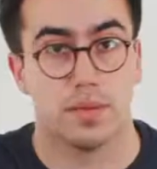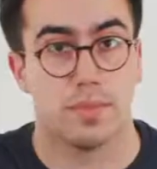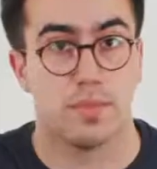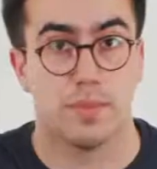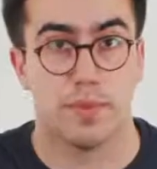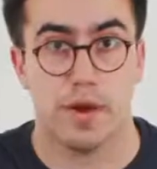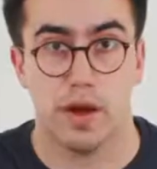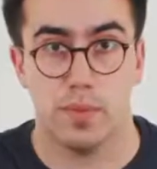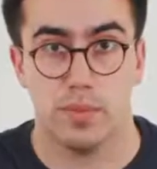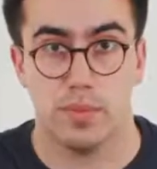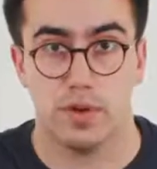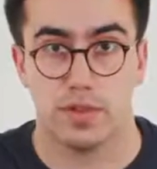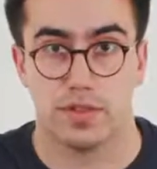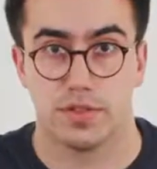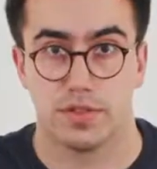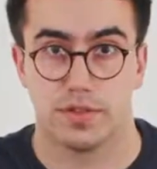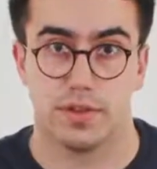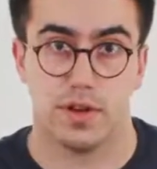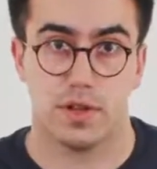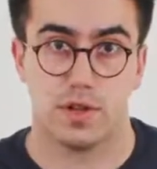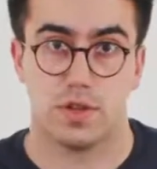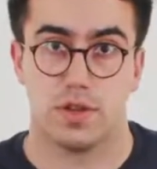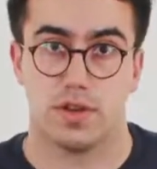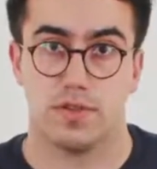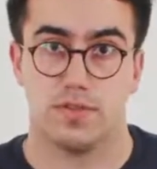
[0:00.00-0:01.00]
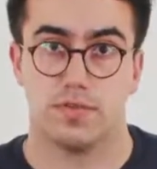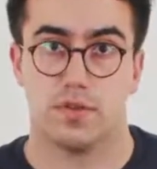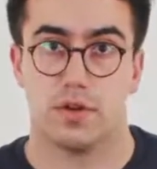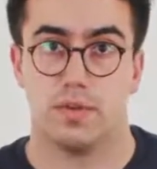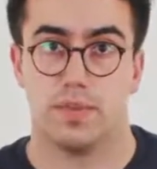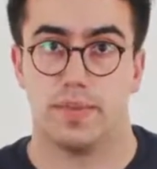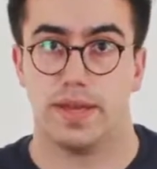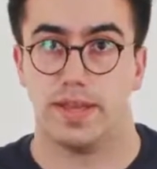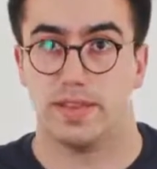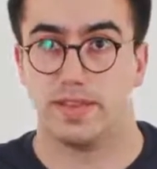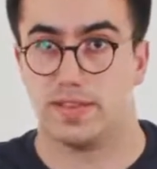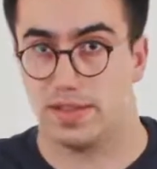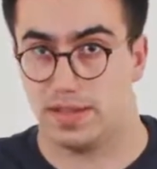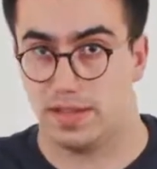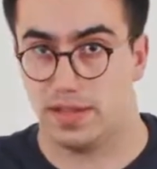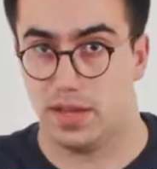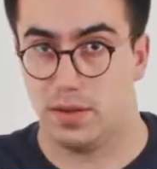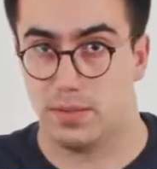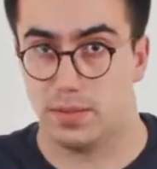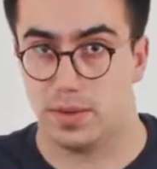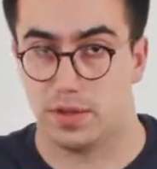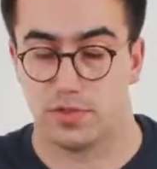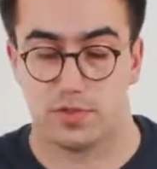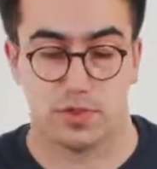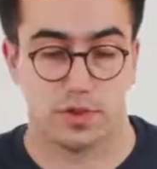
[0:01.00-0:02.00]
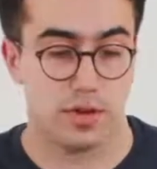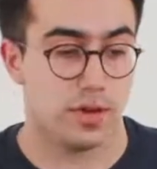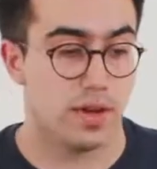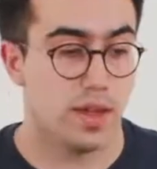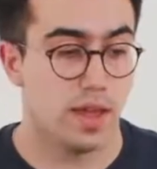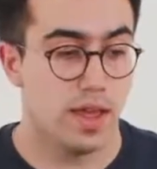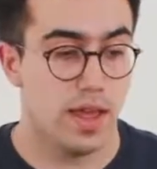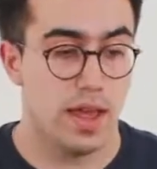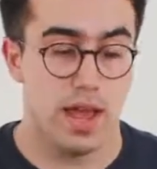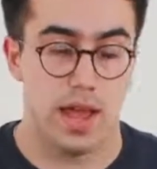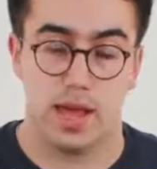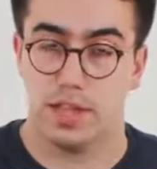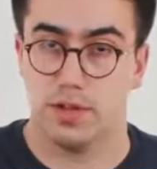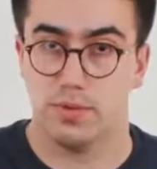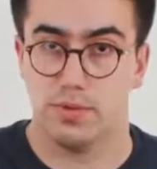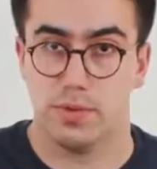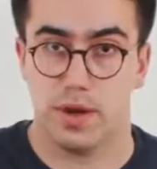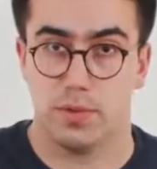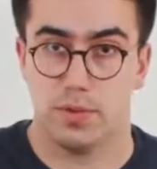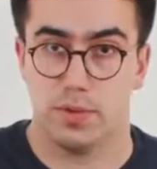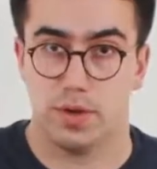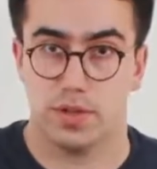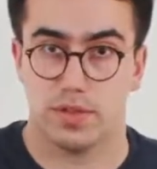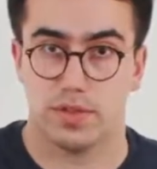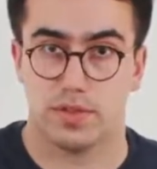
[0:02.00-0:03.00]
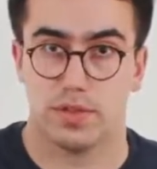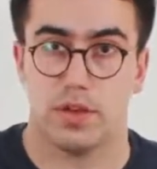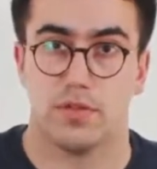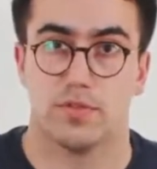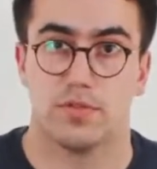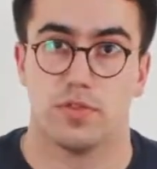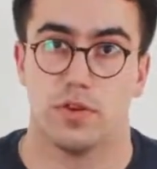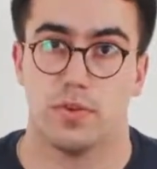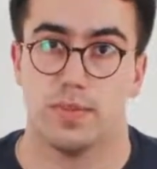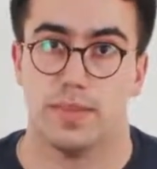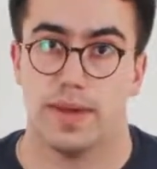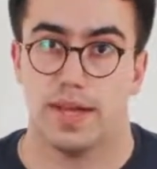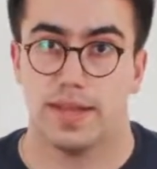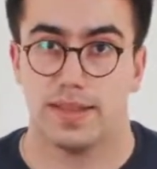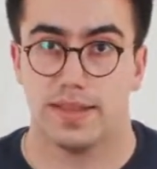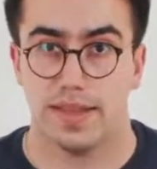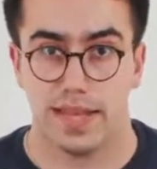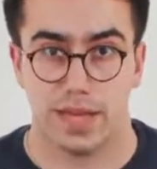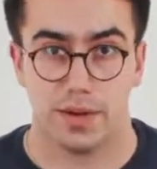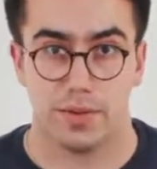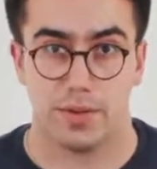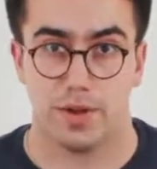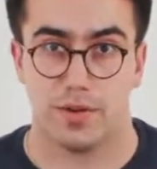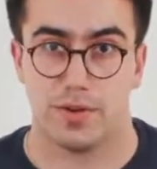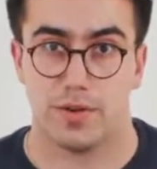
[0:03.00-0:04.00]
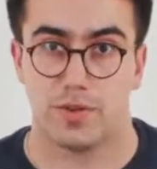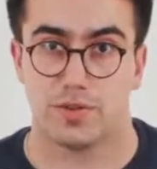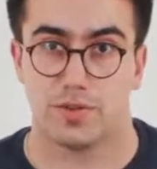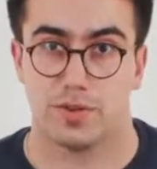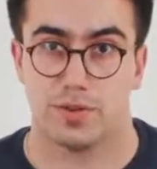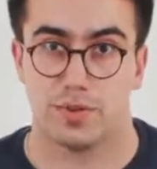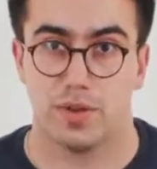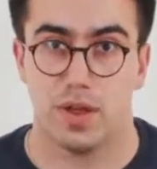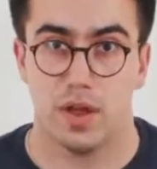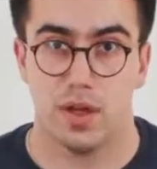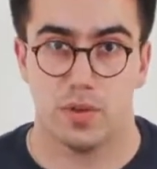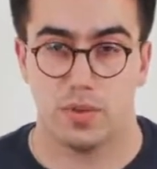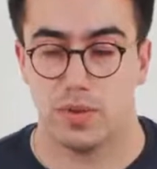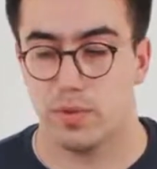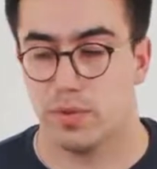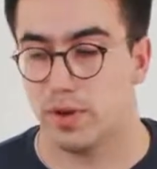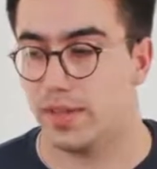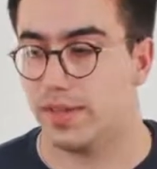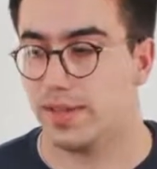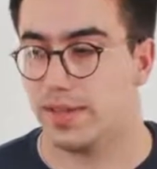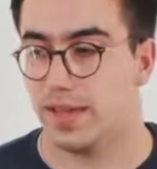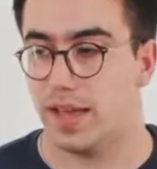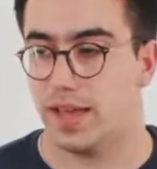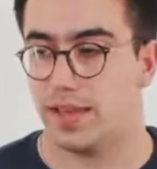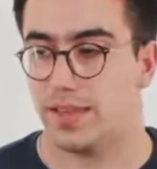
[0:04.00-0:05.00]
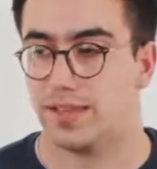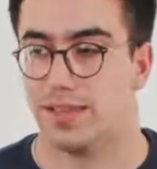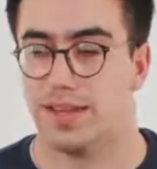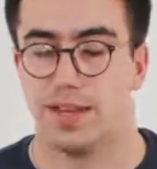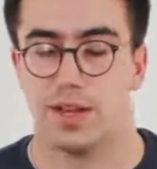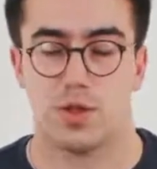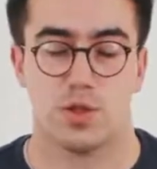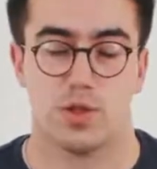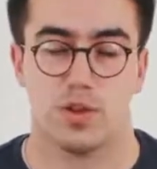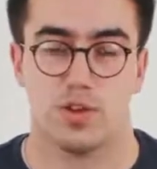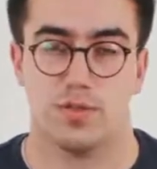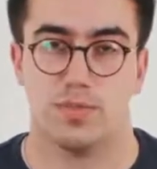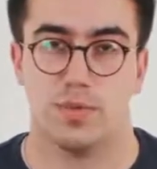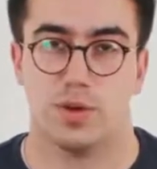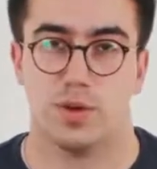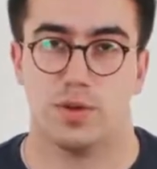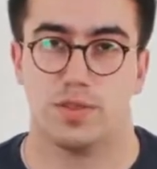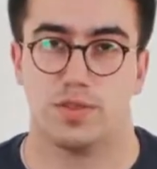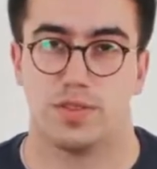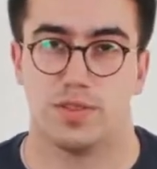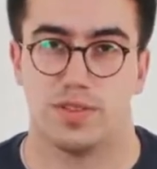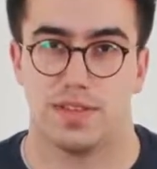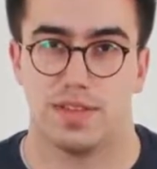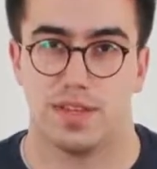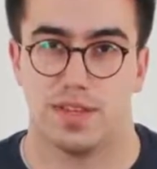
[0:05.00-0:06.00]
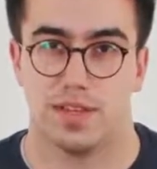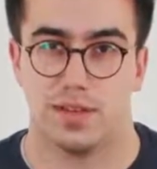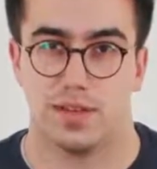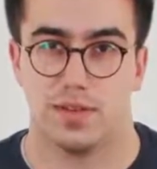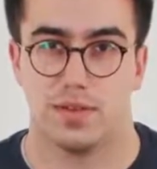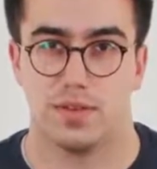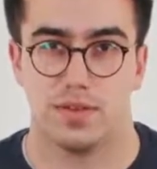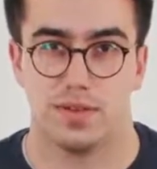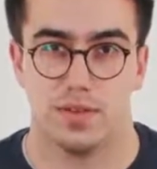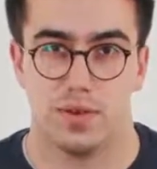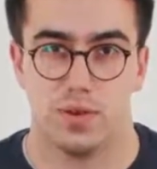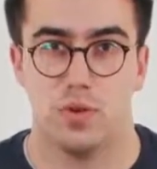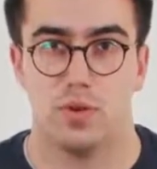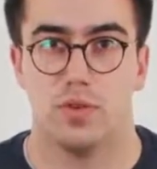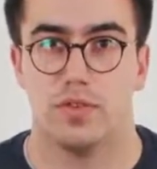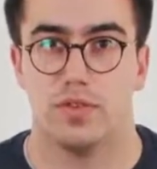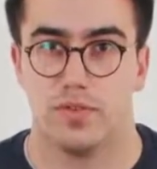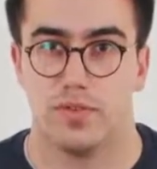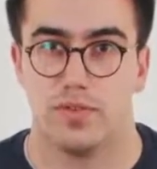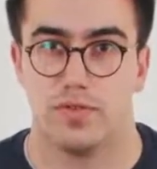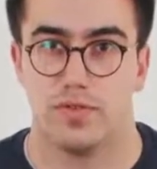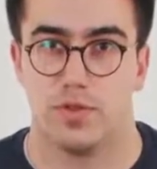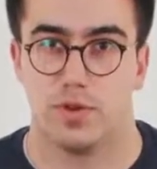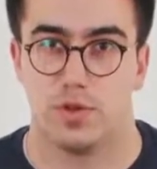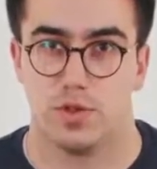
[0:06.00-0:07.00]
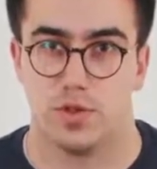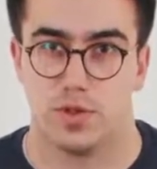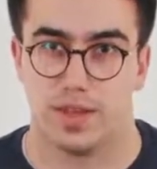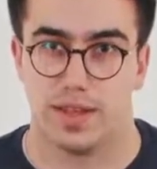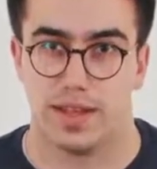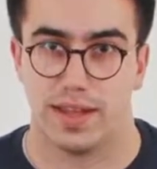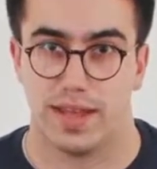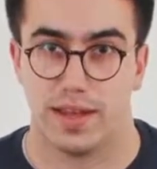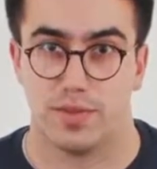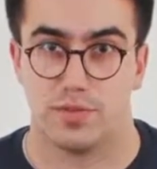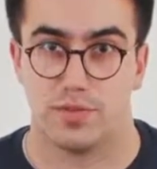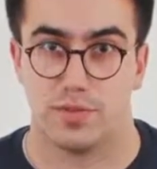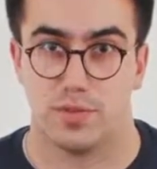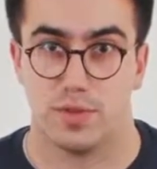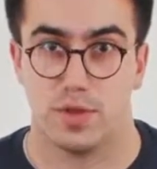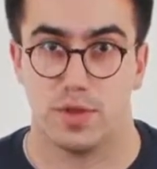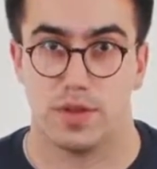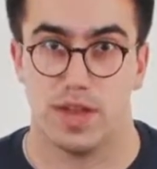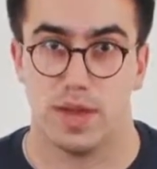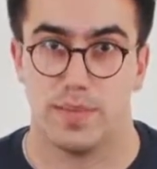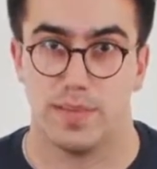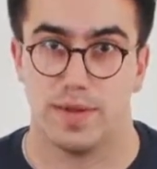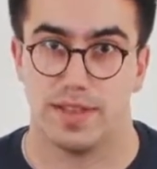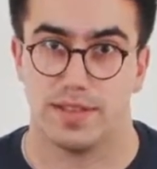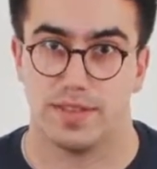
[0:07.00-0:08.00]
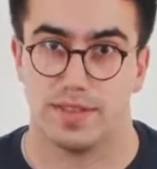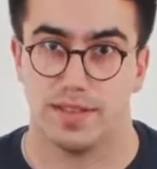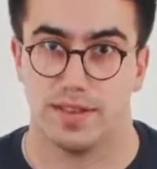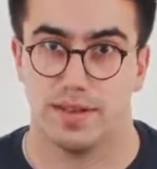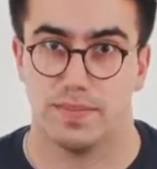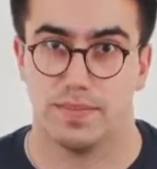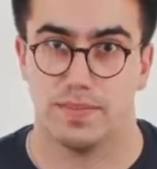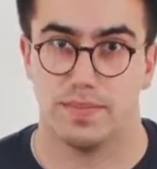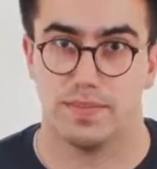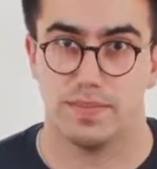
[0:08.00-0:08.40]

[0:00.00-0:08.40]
The brown ones are actually from a sit-down restaurant, and the red ones are from a takeaway restaurant. We wanted to get a selection of both to see all of the foods you can get from UK Pizza Hut.